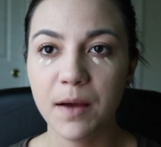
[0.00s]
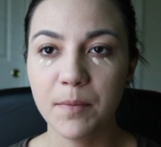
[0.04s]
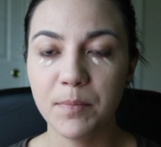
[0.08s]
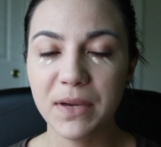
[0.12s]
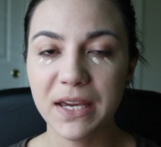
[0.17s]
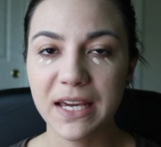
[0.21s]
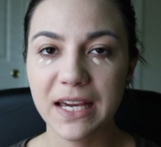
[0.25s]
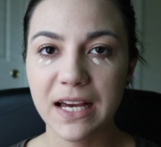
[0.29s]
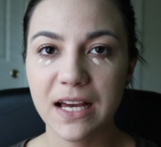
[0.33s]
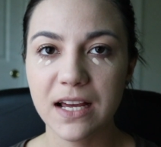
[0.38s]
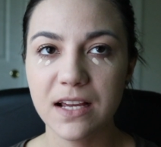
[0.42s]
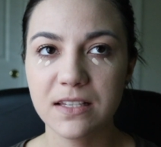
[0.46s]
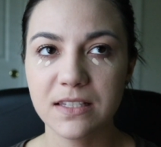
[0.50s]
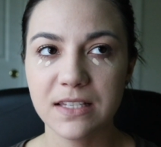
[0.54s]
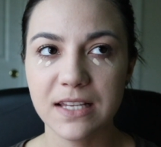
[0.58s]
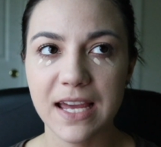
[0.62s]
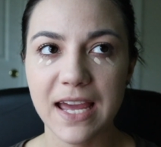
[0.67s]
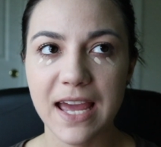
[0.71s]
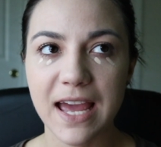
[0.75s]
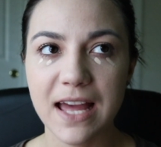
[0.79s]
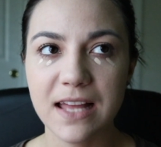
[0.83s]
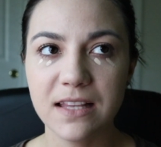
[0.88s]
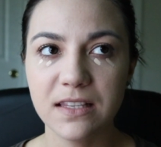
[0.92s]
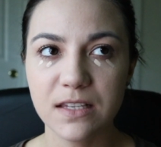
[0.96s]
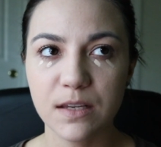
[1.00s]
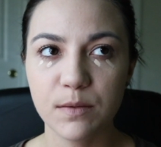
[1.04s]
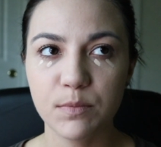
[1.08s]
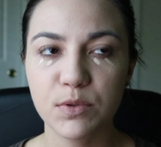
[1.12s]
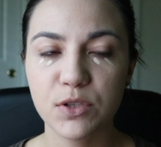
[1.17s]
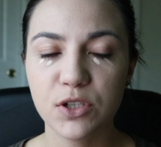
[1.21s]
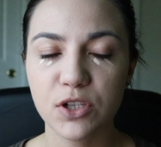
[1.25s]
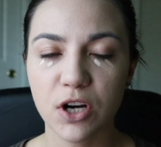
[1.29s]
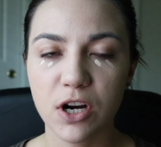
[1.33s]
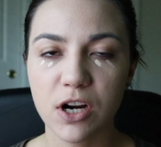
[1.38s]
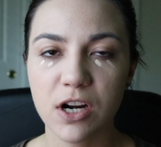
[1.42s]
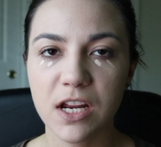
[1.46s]
because it ends up
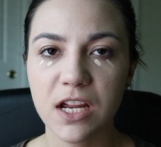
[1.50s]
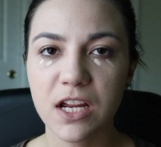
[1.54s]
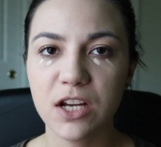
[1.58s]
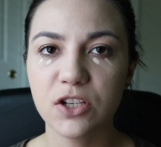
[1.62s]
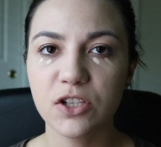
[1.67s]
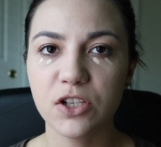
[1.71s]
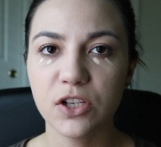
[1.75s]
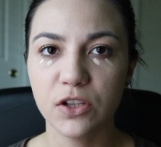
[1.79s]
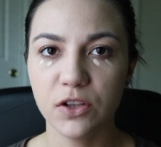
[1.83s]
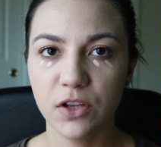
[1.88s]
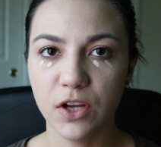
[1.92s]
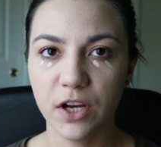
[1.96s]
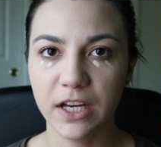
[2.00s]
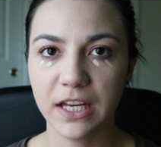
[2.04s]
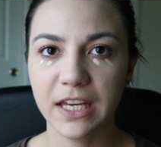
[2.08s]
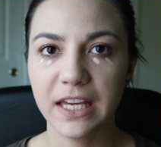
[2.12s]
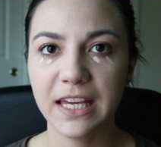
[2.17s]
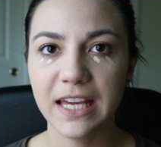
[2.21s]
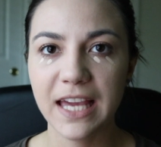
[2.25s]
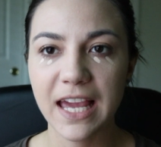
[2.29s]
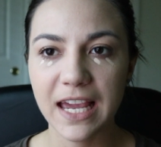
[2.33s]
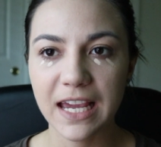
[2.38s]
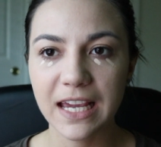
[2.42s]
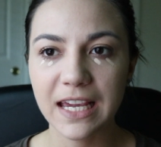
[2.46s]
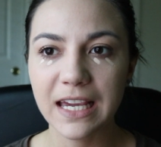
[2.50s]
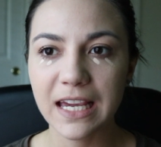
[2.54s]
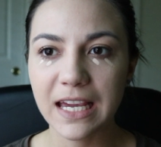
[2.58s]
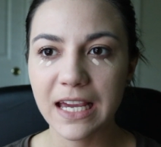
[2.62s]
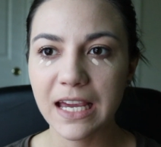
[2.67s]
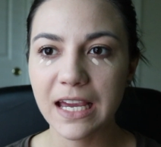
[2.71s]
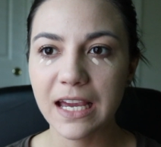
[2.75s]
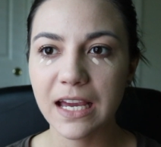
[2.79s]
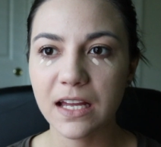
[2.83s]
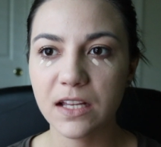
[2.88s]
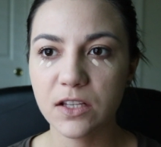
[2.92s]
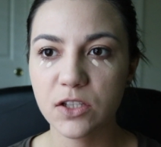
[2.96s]
starting to look
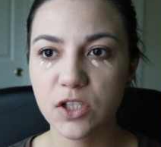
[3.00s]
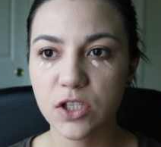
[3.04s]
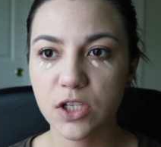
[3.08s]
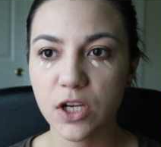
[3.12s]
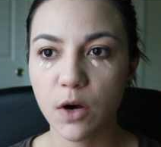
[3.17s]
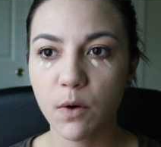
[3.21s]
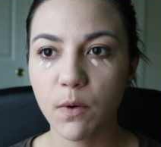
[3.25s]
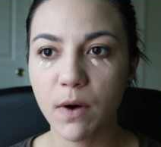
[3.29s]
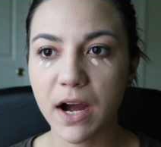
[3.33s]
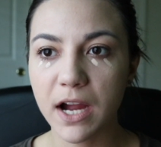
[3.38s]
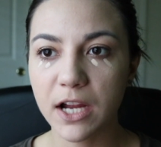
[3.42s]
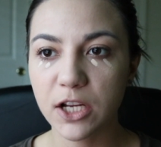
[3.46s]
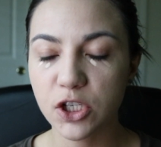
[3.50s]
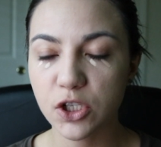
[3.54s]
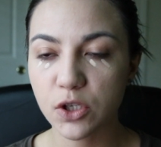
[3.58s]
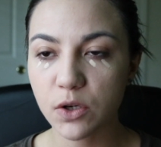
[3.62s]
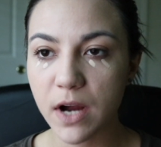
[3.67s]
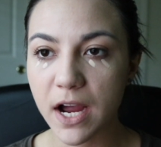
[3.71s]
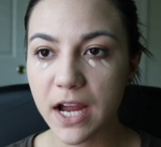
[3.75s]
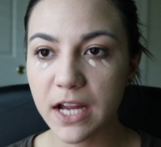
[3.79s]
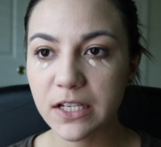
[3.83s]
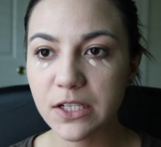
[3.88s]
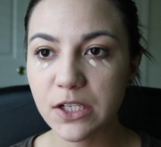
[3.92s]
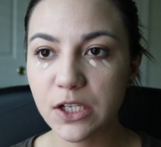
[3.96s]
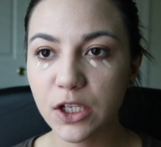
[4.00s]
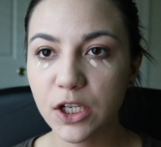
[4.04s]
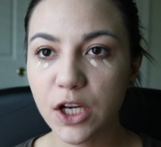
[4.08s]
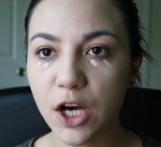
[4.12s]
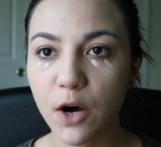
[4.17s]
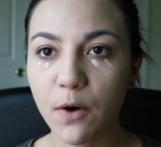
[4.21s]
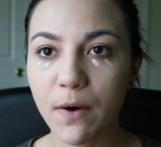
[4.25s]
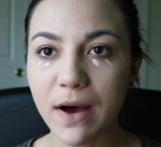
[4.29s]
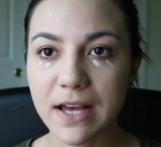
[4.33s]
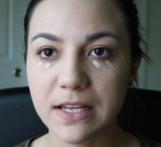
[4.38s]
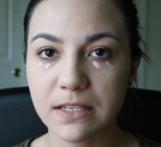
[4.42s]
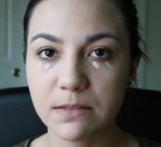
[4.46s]
cakey, and so I try to
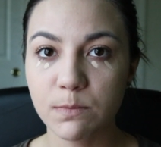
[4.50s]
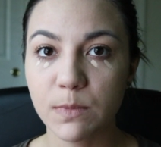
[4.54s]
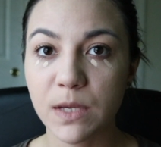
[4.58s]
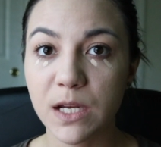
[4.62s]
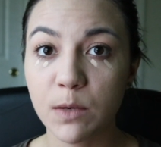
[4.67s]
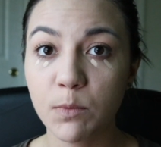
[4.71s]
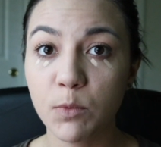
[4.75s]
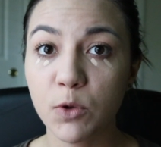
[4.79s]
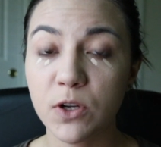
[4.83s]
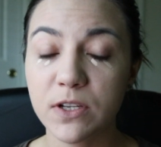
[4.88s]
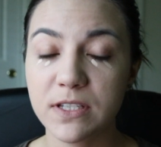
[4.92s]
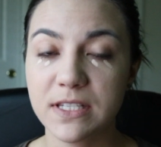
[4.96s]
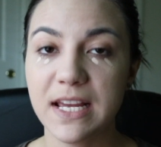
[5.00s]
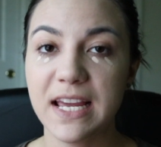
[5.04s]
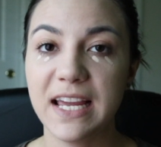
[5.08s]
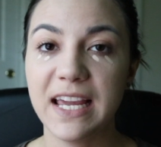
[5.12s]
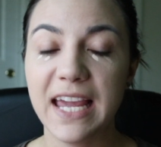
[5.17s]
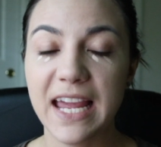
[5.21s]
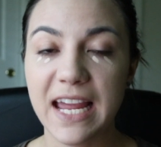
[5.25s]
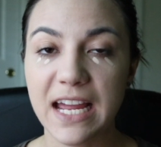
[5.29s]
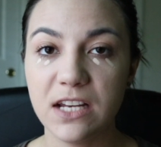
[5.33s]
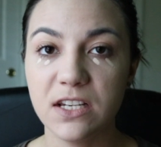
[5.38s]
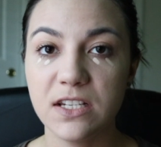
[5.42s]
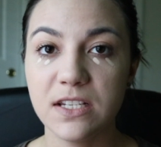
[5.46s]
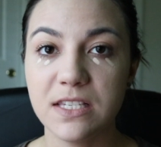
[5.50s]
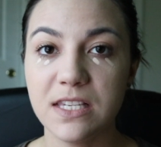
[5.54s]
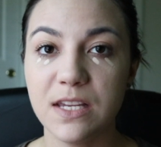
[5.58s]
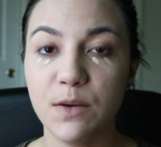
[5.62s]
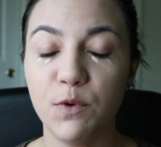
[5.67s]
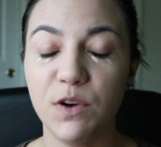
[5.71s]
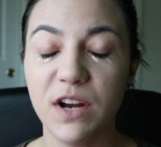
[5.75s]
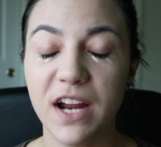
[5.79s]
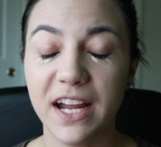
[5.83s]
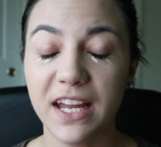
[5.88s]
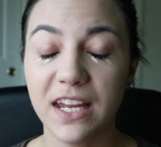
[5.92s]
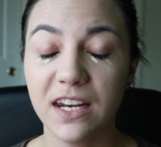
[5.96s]
go as minimal as I can to see
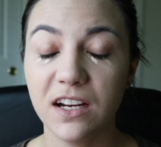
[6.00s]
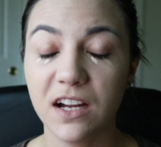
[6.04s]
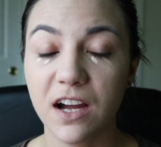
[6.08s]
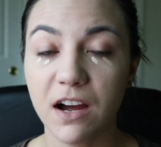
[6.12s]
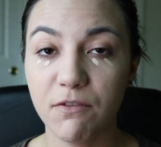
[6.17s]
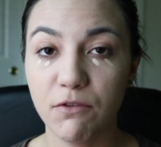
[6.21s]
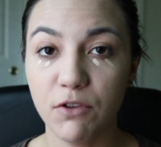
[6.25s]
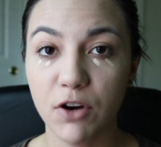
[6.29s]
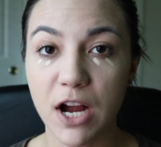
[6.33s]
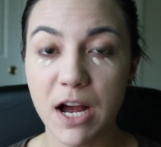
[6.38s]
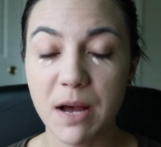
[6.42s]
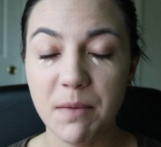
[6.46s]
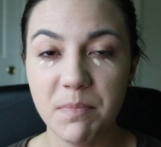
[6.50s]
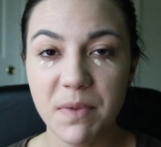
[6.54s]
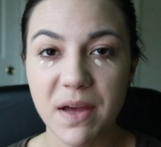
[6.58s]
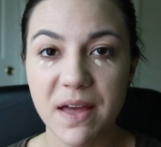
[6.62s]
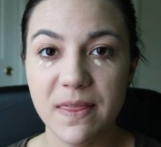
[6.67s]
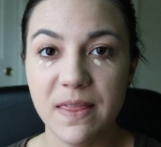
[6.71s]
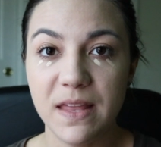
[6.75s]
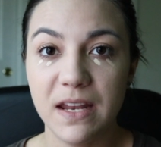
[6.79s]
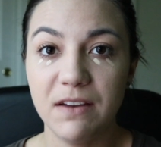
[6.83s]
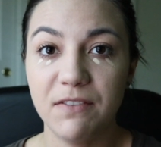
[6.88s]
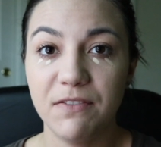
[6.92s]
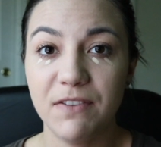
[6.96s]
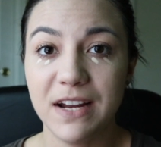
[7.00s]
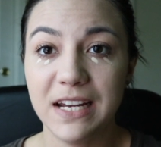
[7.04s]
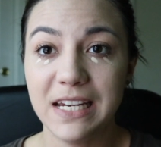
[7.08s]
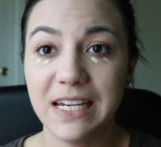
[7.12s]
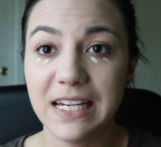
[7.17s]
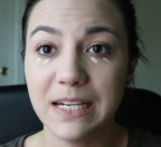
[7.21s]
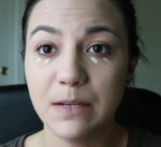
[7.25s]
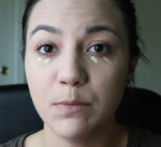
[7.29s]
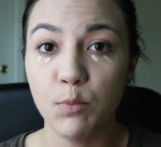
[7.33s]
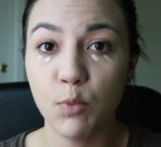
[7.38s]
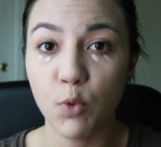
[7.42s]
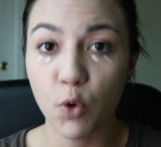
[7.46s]
what I can cover up, and then if I
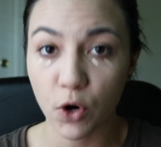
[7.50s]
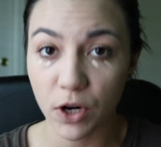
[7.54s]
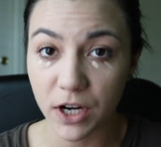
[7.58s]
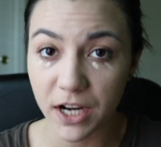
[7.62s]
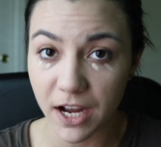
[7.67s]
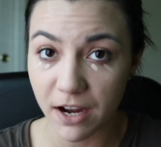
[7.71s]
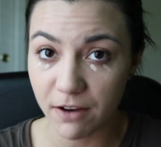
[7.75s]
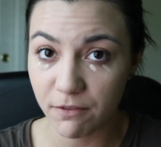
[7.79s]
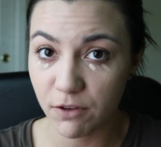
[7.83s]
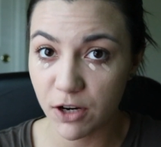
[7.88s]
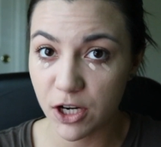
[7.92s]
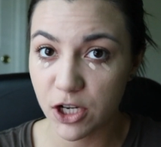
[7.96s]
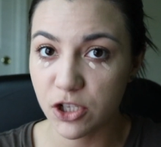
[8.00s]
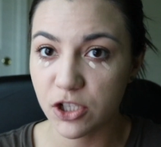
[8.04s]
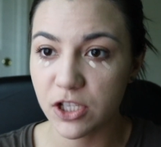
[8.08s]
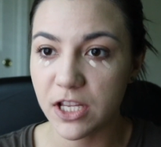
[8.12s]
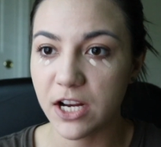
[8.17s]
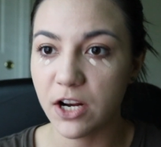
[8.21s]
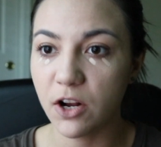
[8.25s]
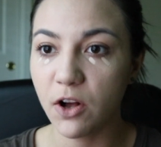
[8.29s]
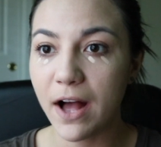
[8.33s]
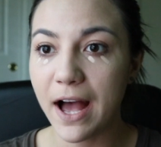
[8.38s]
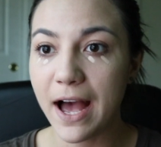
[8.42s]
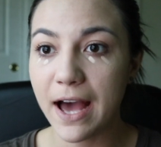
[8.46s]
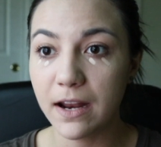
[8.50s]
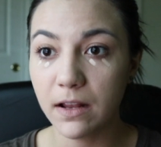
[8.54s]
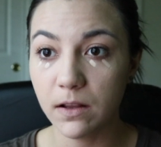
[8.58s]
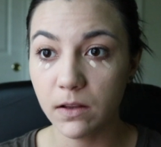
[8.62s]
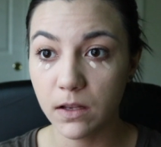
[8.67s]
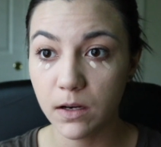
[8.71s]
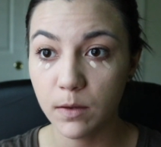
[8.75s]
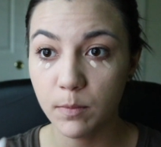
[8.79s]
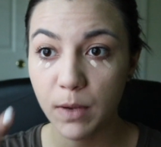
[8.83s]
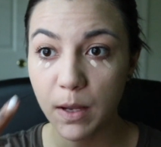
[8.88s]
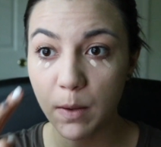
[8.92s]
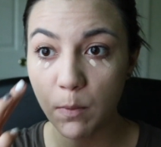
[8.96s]
need more coverage, then I'll add a
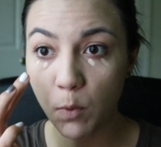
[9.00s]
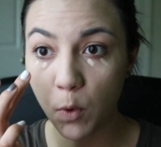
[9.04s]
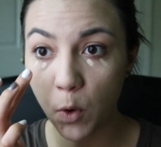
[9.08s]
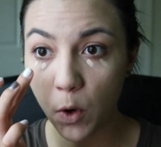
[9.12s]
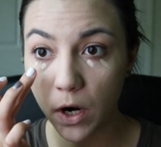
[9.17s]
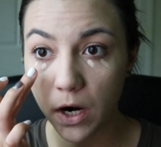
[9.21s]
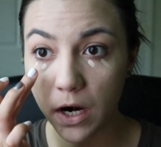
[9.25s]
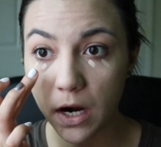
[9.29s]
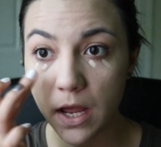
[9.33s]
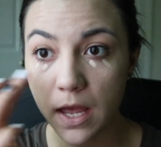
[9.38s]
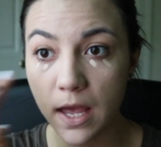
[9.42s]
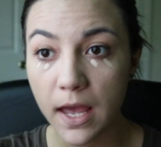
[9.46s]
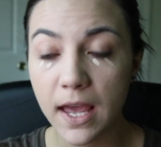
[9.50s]
little bit more.